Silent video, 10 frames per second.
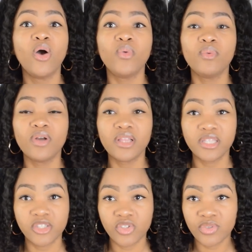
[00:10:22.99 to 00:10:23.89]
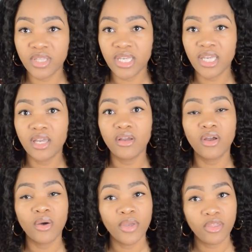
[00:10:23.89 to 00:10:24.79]
We were literally
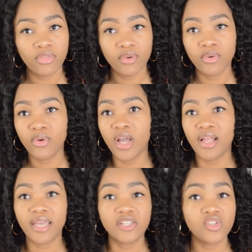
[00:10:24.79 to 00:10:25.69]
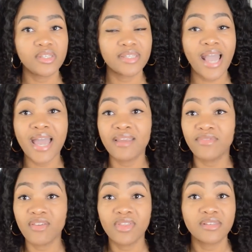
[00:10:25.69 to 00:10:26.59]
going through, like, just kind
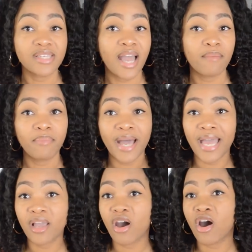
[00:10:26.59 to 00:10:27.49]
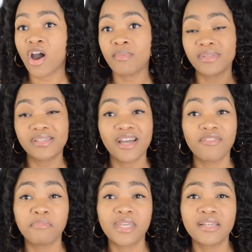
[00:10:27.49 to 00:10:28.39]
of giving this guy bicarb and
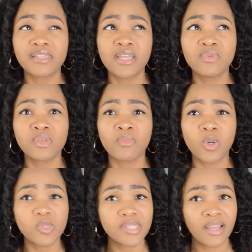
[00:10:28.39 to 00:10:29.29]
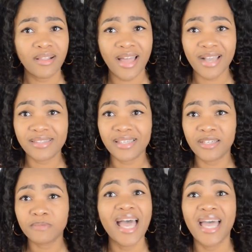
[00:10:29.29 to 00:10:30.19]
stuff because he was a motorcycle
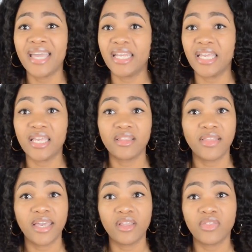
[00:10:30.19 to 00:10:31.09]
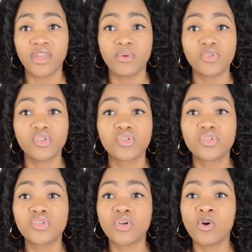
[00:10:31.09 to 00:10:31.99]
accident. And, like, there was
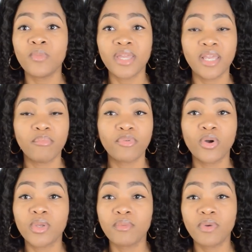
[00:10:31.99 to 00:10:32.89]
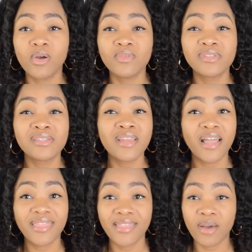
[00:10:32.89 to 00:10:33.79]
just so many broken bones,
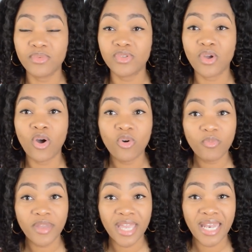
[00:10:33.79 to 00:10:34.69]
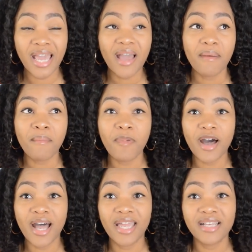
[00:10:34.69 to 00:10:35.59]
nothing that was open,
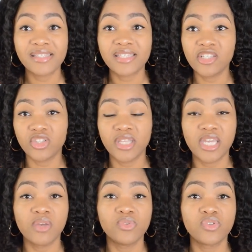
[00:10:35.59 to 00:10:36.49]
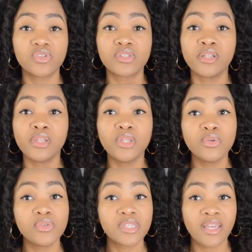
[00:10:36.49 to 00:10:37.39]
but essentially he was just
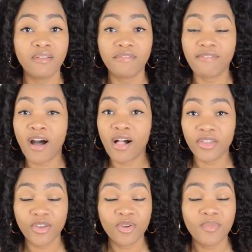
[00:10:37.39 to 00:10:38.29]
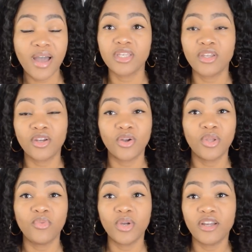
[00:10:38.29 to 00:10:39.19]
losing volume, you know,
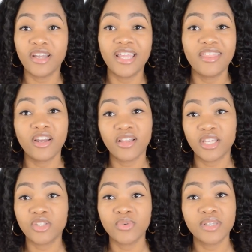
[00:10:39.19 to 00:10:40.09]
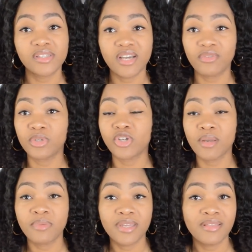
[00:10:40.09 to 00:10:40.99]
and we're in there, like, doing stuff. We're
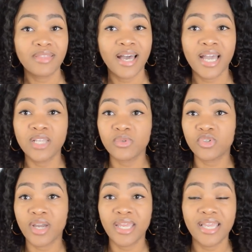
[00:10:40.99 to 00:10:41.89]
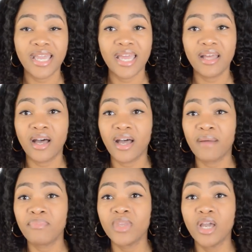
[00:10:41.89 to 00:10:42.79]
trying to put in lines, we're trying to get
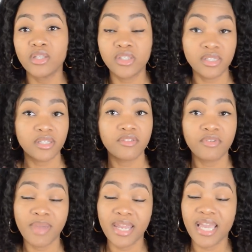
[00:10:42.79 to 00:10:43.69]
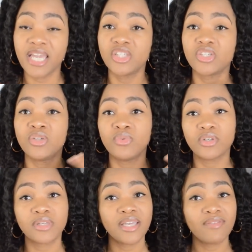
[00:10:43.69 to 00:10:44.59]
um, to deliver medication.
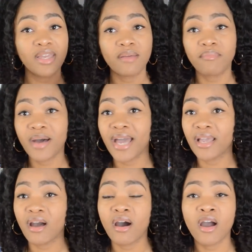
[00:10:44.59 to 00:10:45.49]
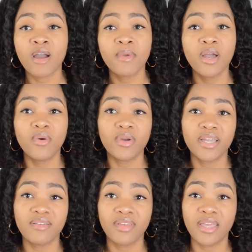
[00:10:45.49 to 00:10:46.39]
We're giving him bicarb. We're
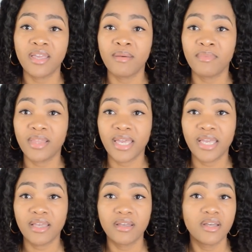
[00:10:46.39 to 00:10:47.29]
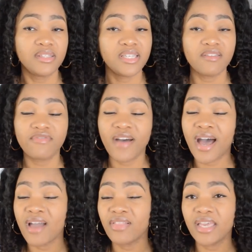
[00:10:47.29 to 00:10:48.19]
giving him like
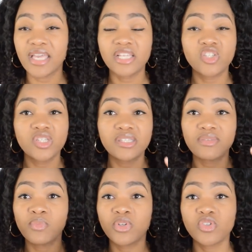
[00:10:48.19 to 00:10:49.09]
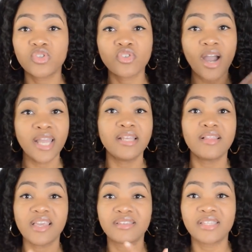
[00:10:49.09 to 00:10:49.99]
D5. Like it's just we're just trying to
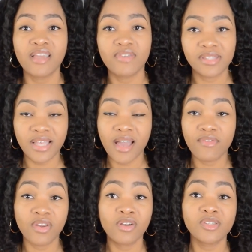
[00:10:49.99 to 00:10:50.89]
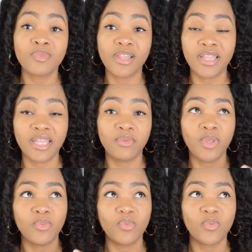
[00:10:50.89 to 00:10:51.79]
like save his life, and ultimately like
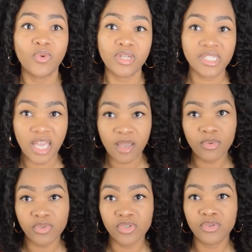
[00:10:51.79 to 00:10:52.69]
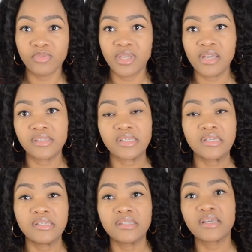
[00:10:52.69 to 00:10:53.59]
we weren't able to because
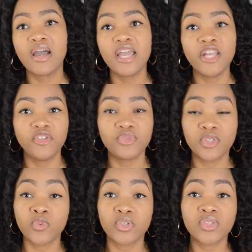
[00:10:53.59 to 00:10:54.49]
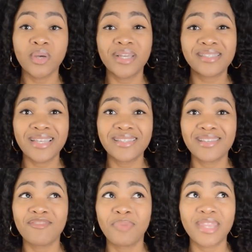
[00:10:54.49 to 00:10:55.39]
his injuries were so
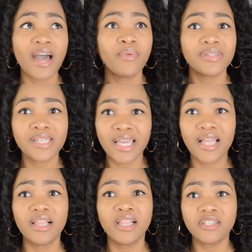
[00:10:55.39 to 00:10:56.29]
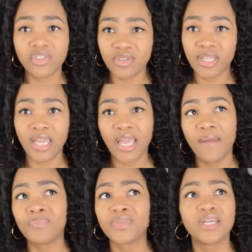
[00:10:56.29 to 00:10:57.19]
extensive. But that was like
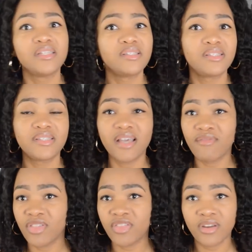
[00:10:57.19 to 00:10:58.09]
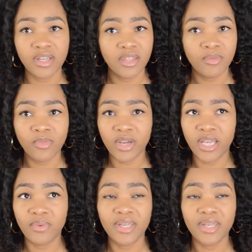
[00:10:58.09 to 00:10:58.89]
literally 7:30 in the morning.